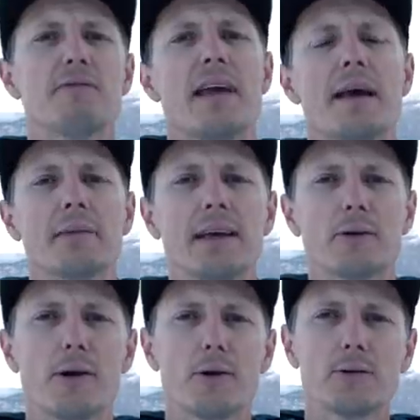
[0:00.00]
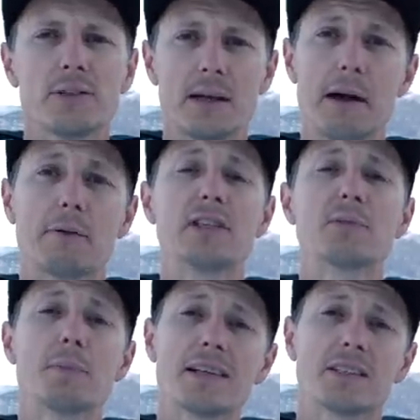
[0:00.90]
family grows and my
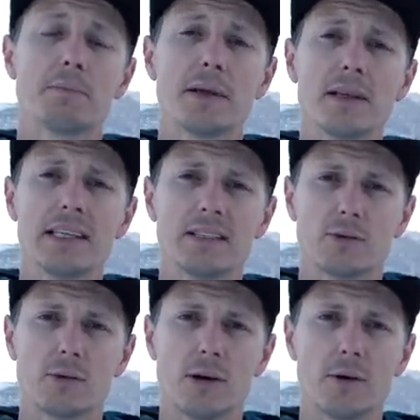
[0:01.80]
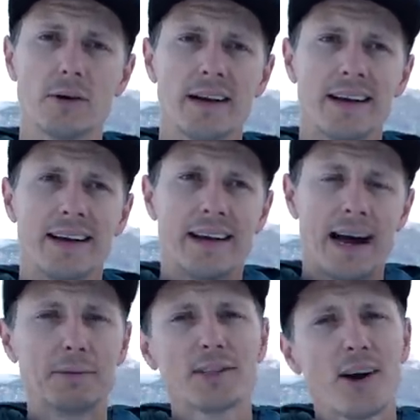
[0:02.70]
responsibilities grow,
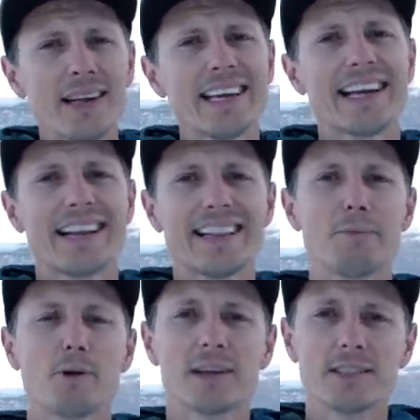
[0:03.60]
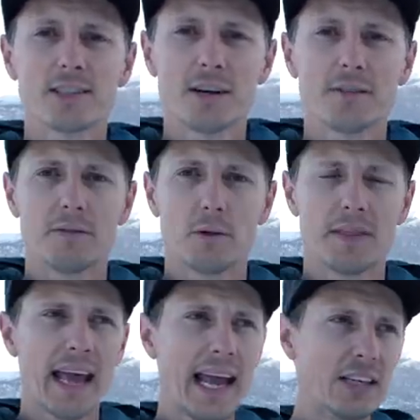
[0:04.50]
I'm starting to get a little more conservative
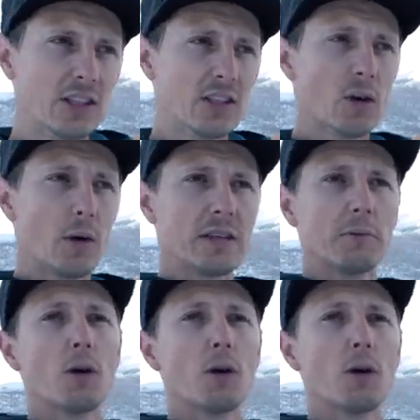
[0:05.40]
with age. And so as I'm